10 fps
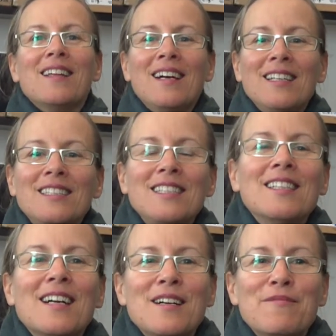They
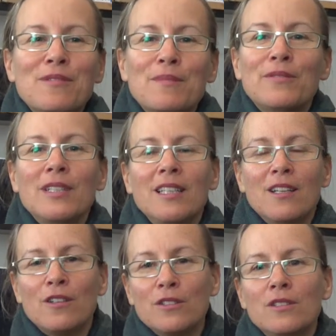actually came from a
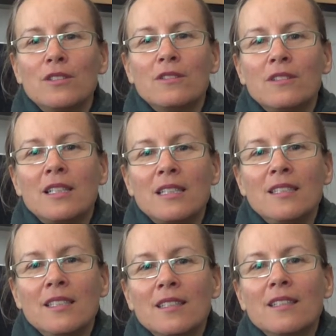really old school
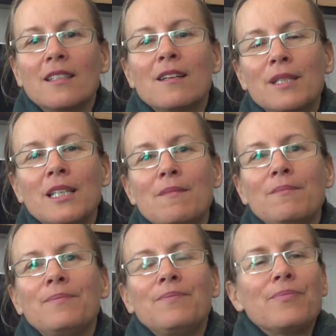idea. I mean,
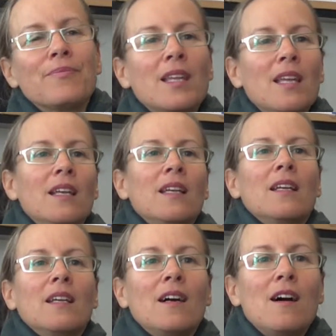
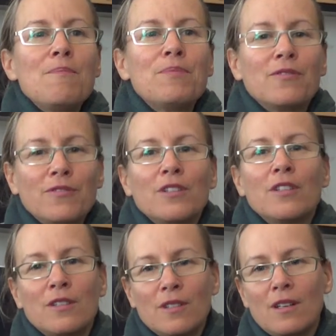I
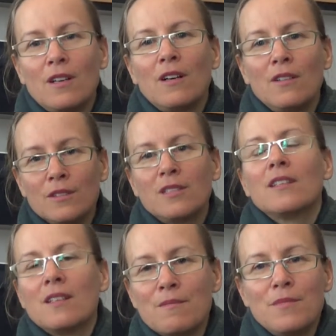prefer old
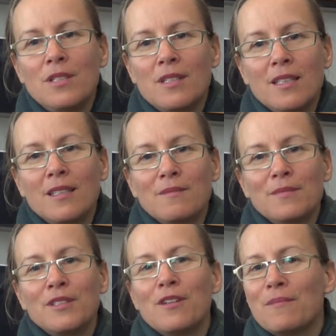style
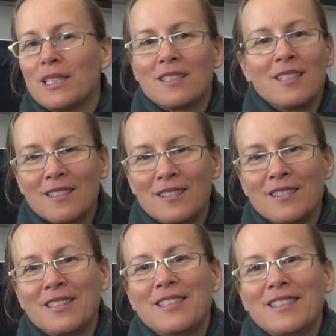museums, not much
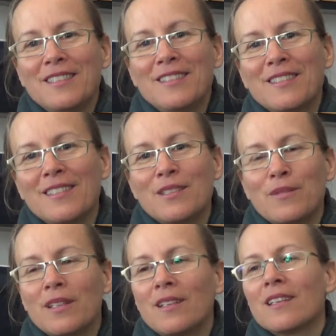technology. You know,
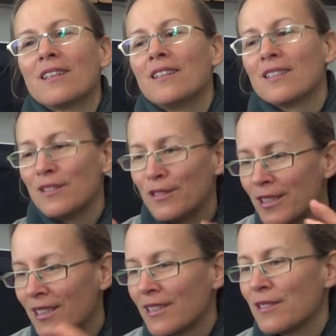that's what I like. I like
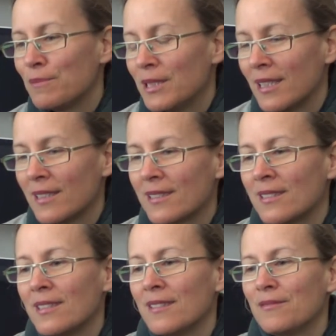looking at
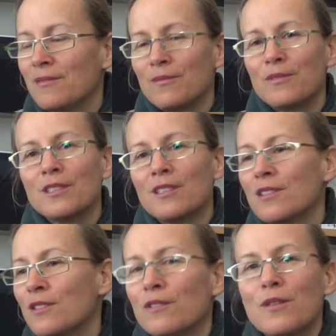objects and what's
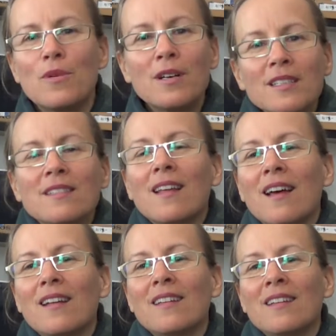the story? Why is
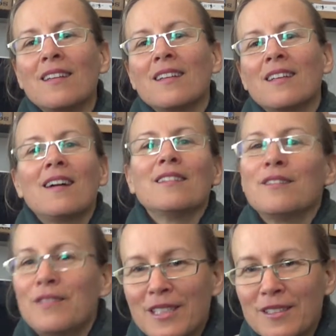that
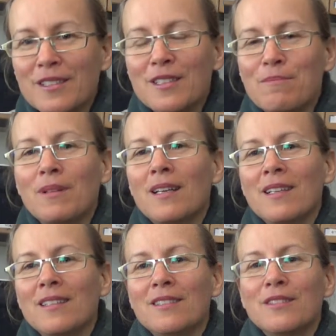cutlery on
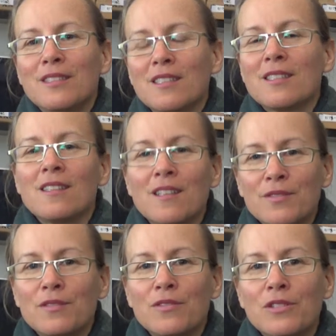display? You know, it's just a
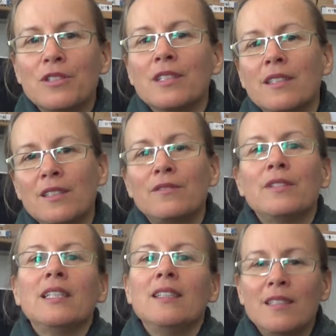knife and fork, and then you
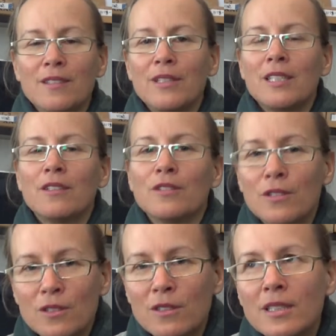read a whole
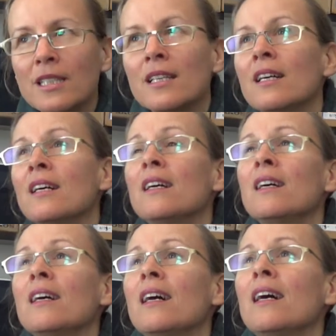story.
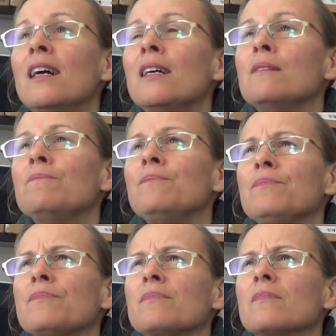
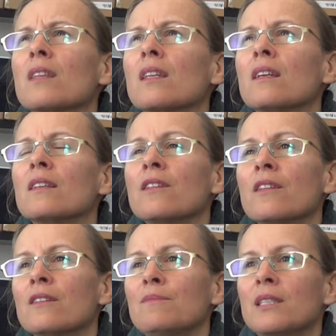
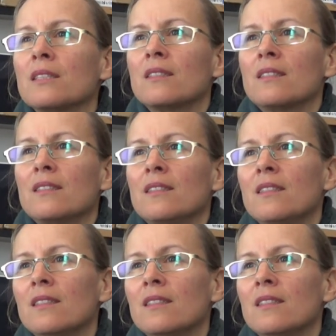So the objects,